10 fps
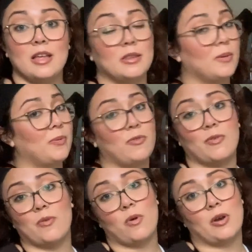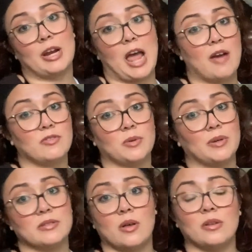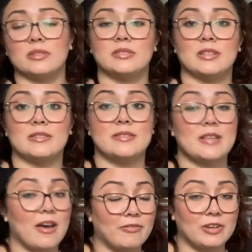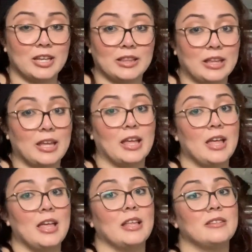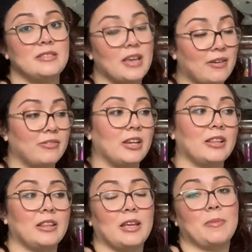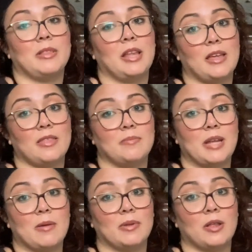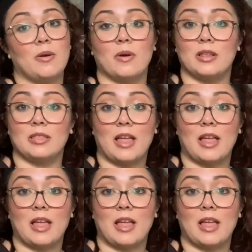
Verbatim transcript: the before and after results, definitely link them down below, or